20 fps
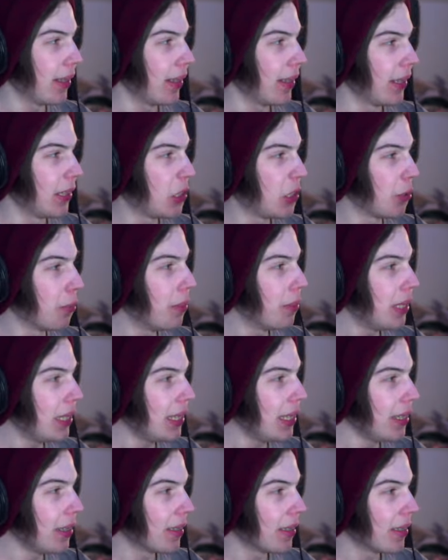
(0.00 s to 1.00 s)
To
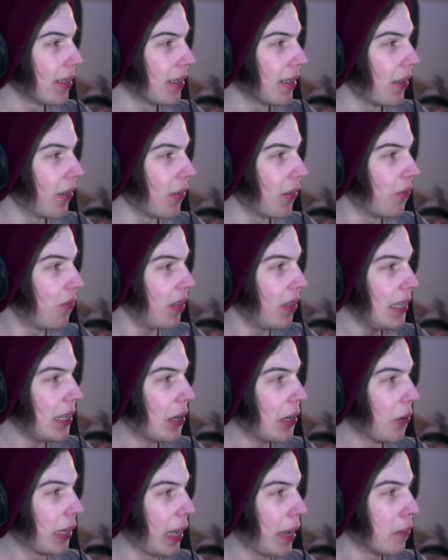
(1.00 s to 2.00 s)
me,
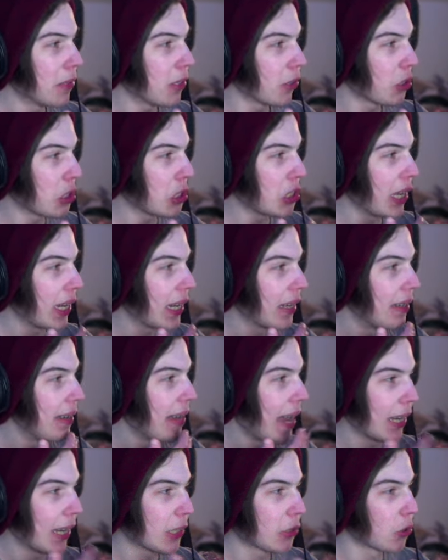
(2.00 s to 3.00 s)
video games are just like a
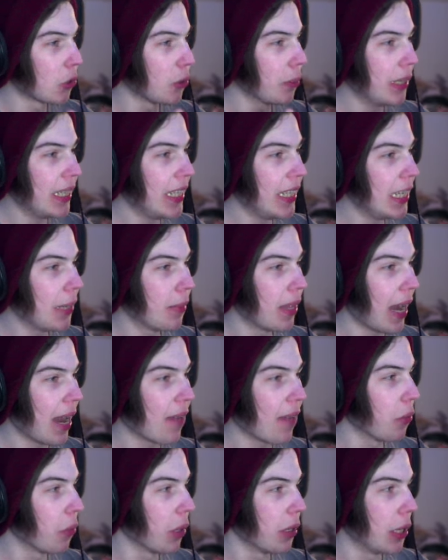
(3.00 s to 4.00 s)
natural medium that
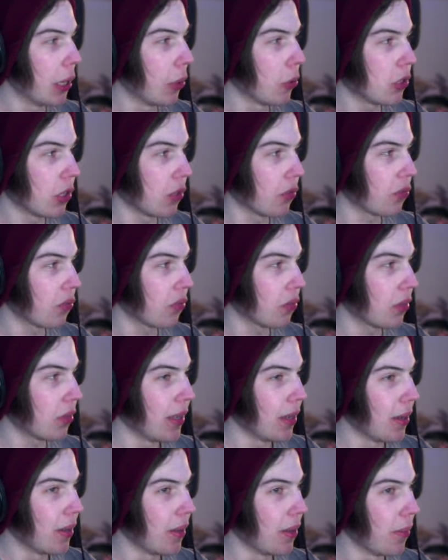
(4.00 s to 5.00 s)
everyone knows of.
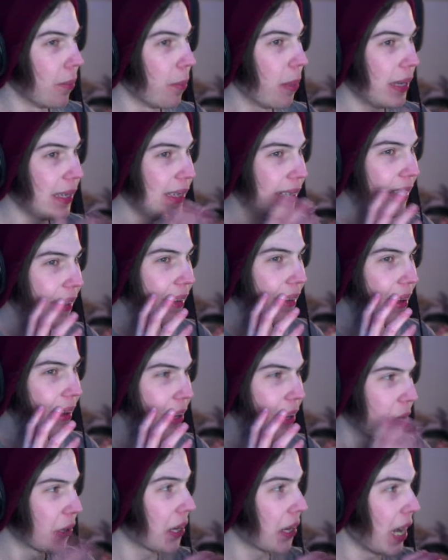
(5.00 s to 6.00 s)
But
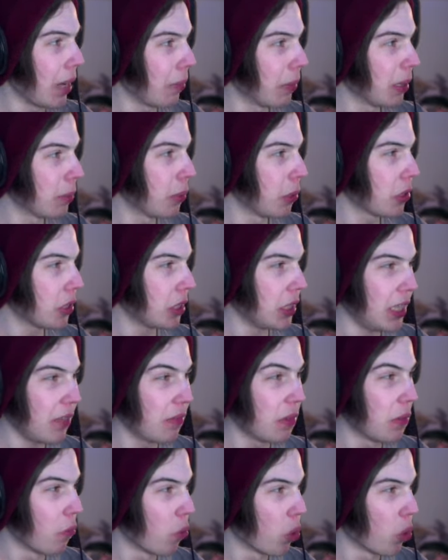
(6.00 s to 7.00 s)
are comic books
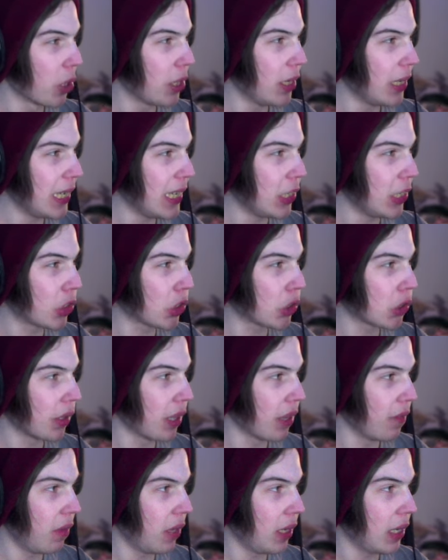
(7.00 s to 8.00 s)
even more niche
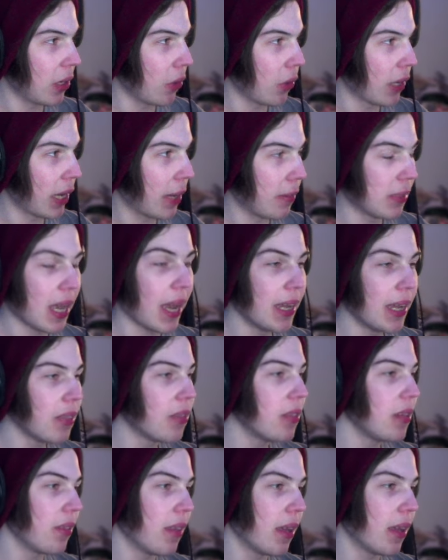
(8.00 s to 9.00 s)
than video games? I
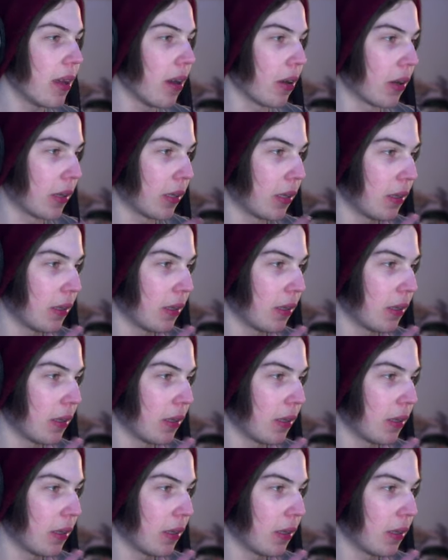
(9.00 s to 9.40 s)
think they are.